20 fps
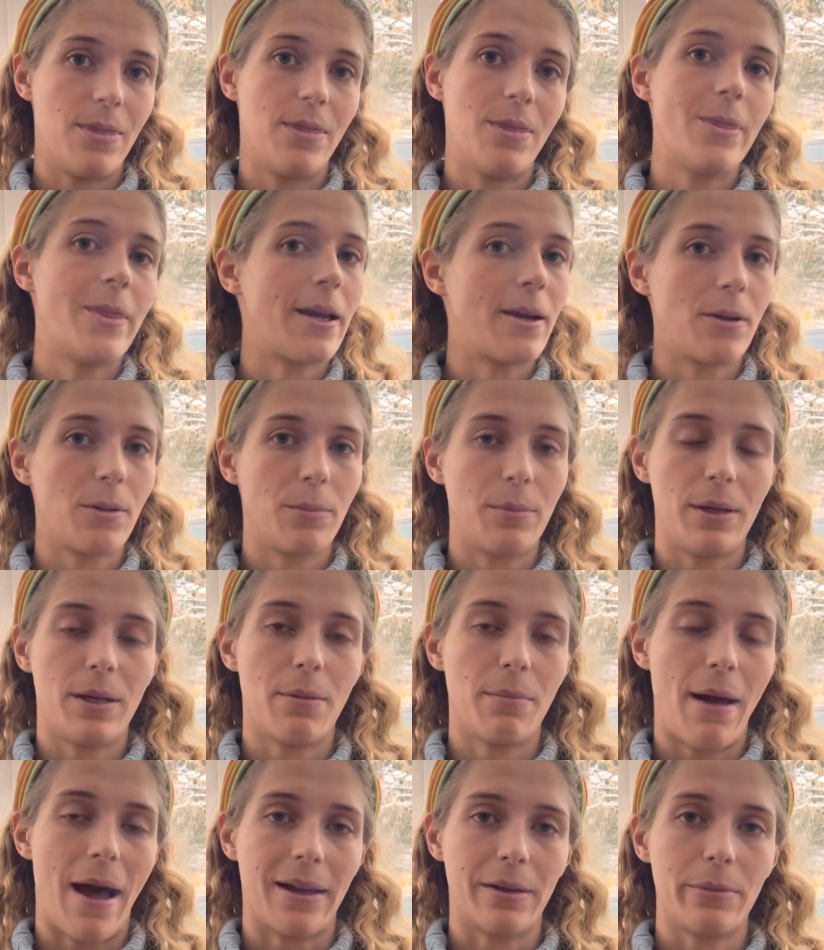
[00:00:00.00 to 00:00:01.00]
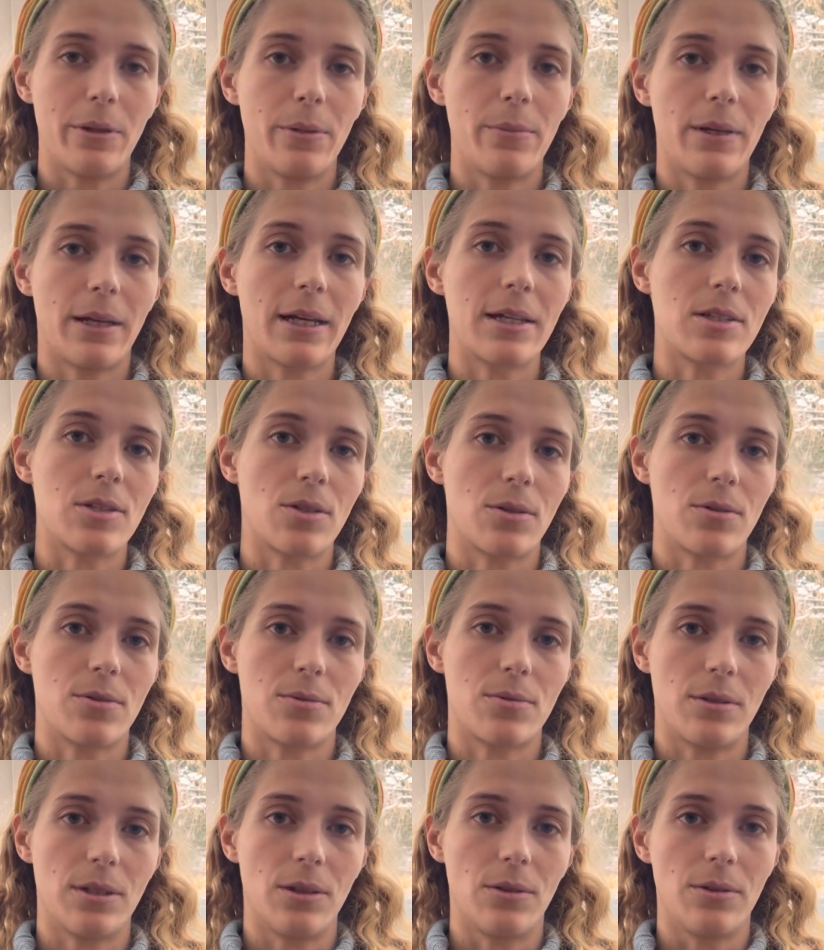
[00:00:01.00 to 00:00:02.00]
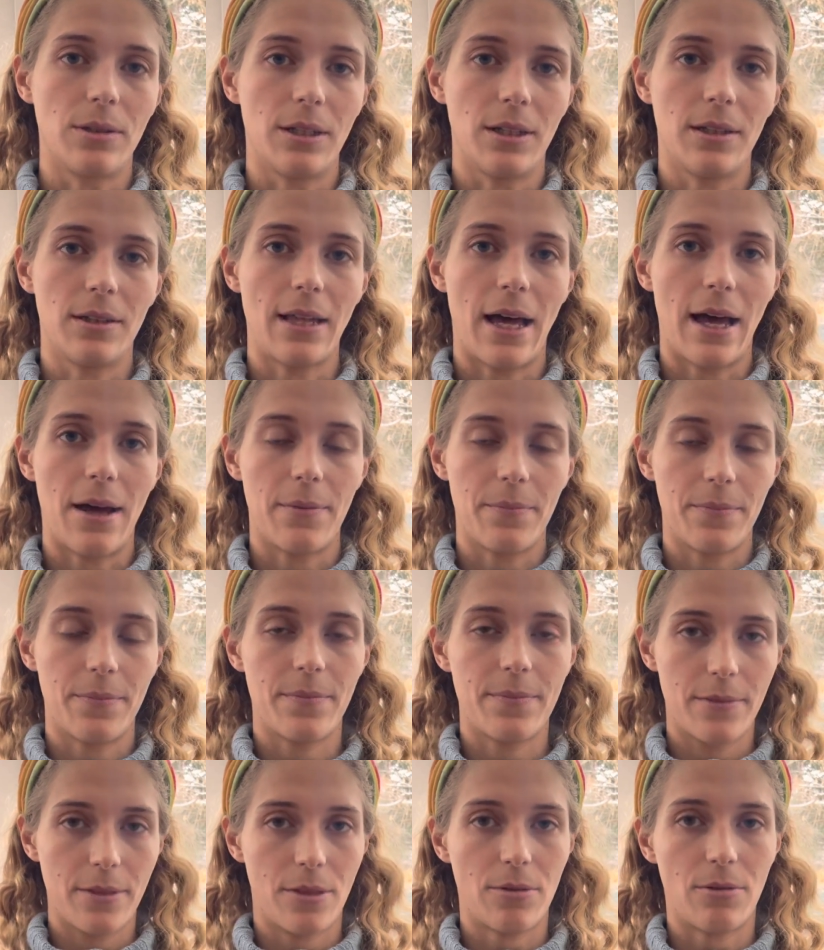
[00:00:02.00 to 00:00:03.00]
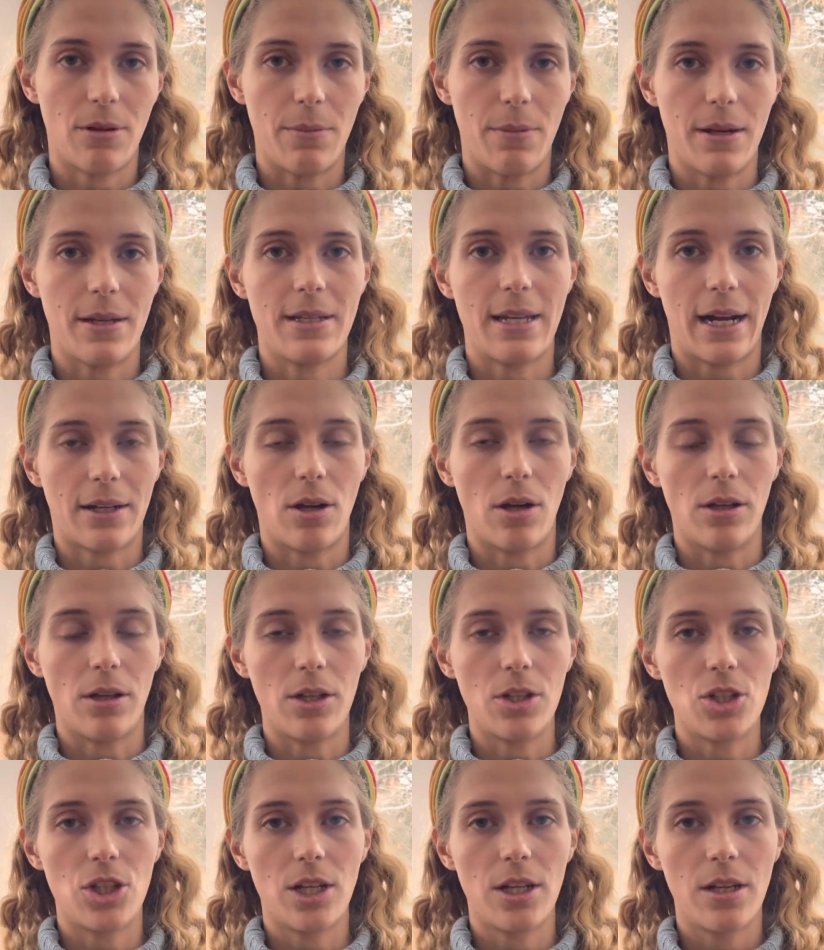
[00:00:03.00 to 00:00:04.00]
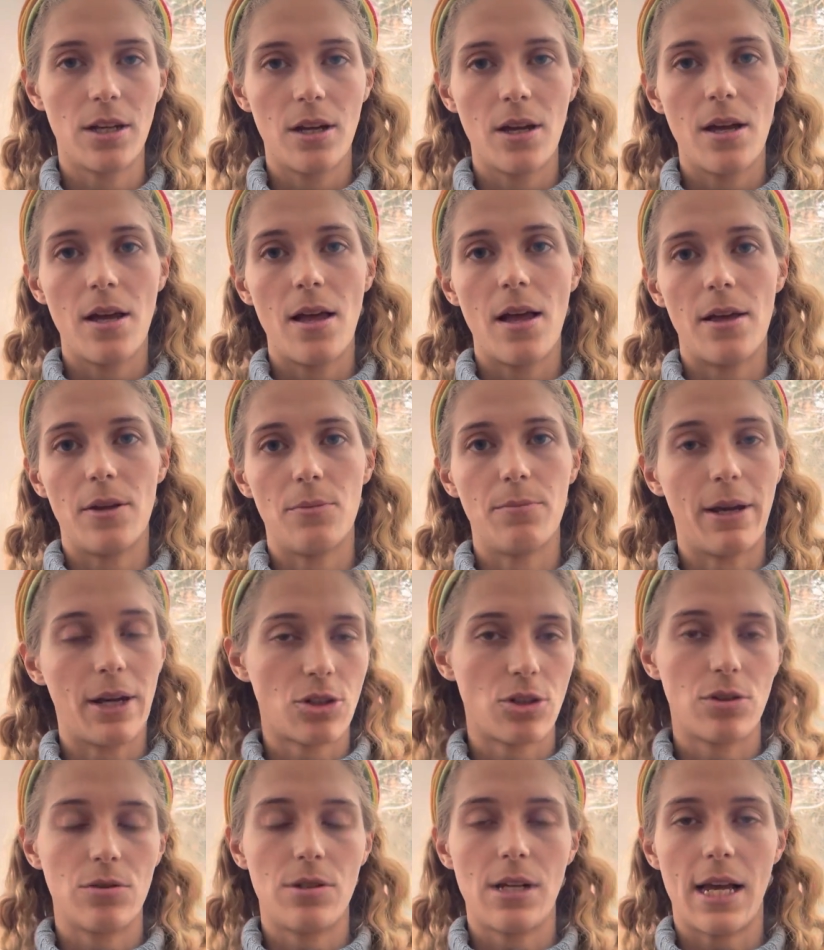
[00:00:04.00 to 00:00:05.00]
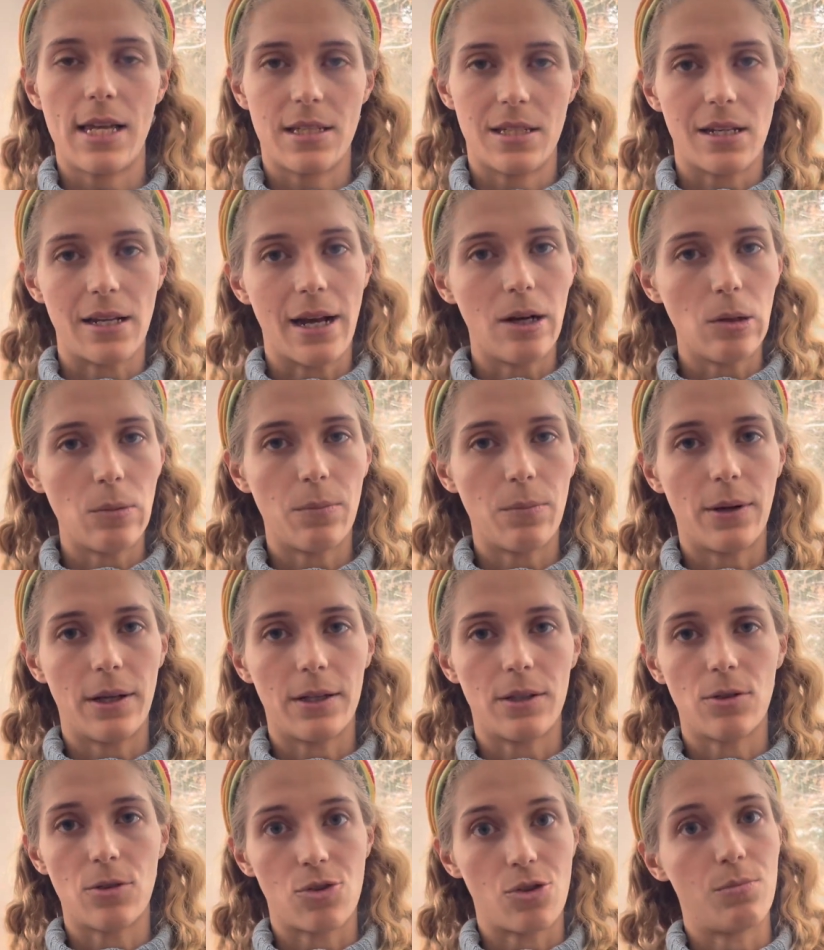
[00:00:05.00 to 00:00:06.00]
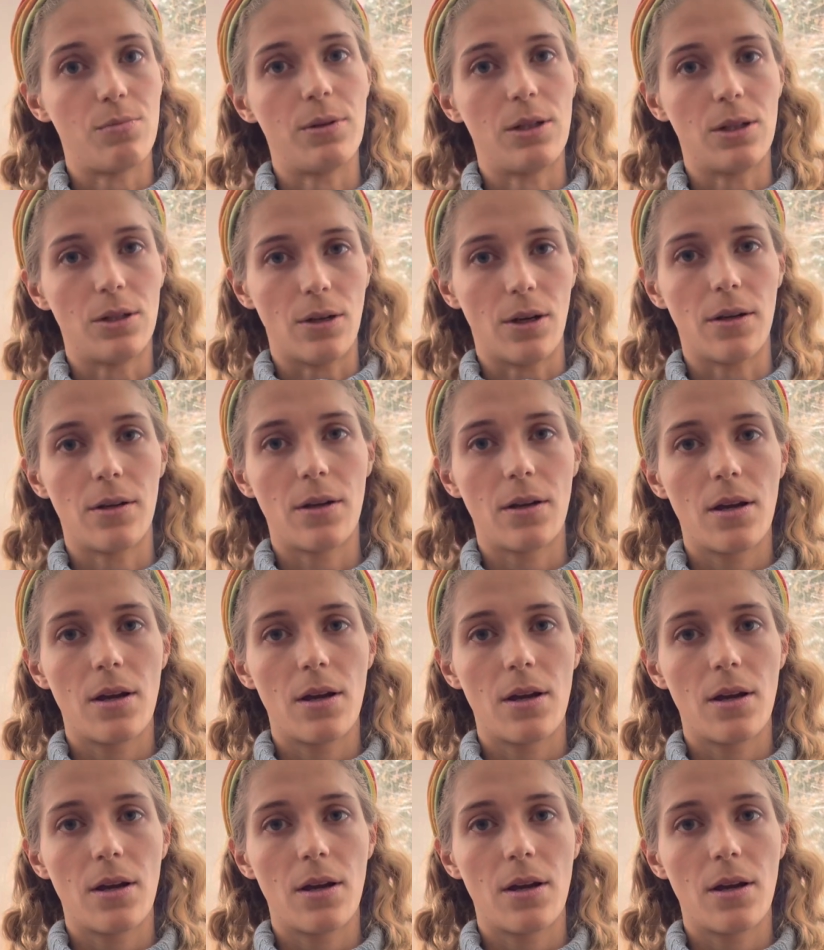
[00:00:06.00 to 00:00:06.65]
they'll be compatible because there's really only that 3-pin technology. Make sure you test it out, but you should be good.